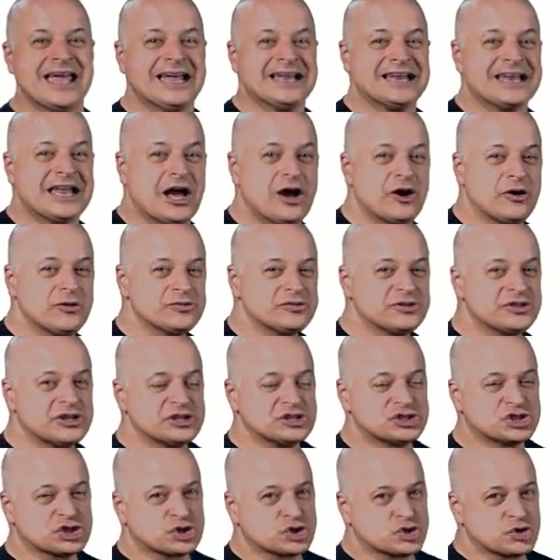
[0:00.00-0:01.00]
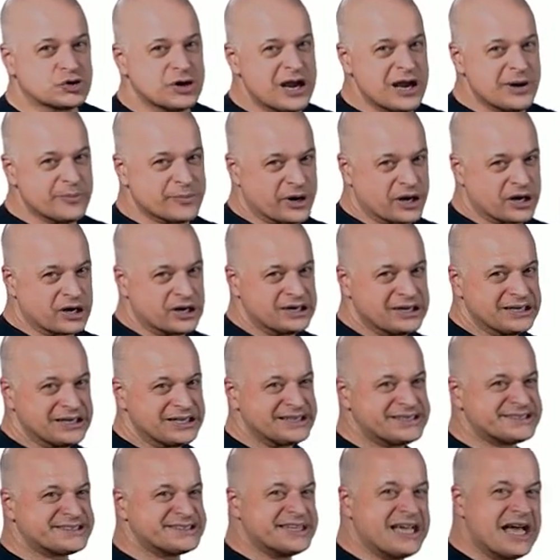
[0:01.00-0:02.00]
Now, the tremor
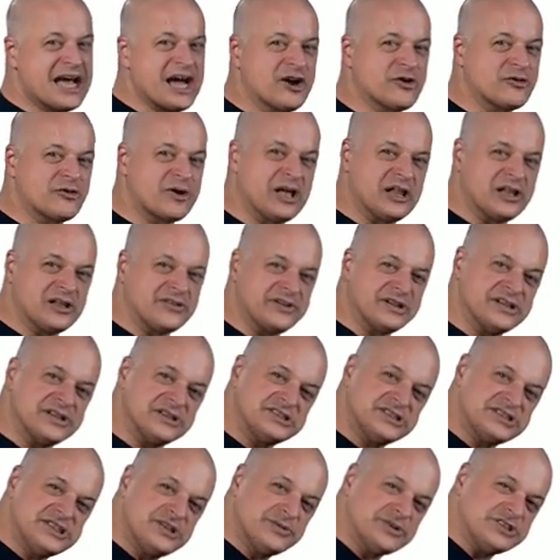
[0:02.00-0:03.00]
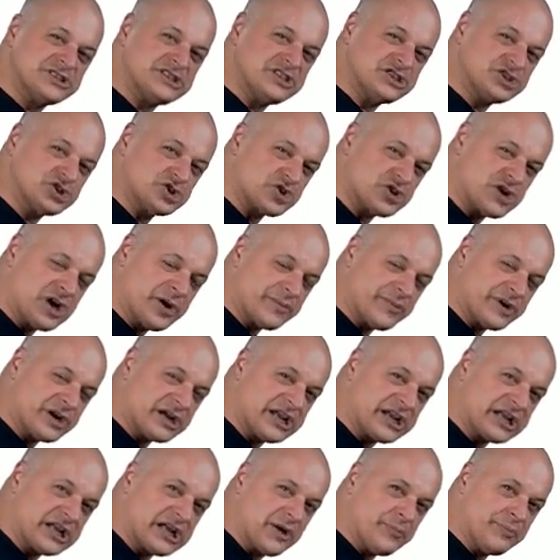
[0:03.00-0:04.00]
is not relevant. See where it says tremor can
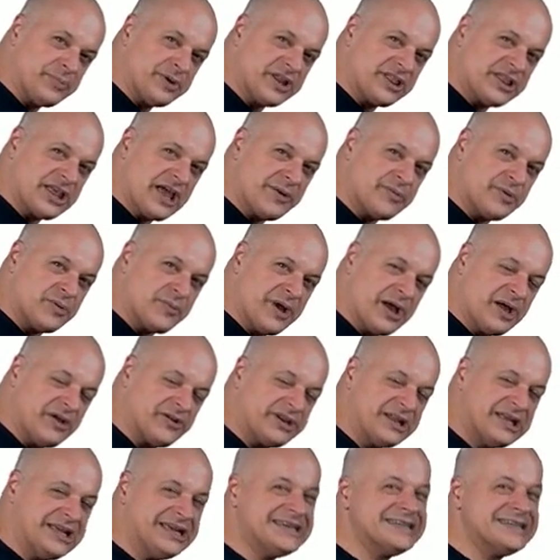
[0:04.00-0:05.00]
accompany the abnormality?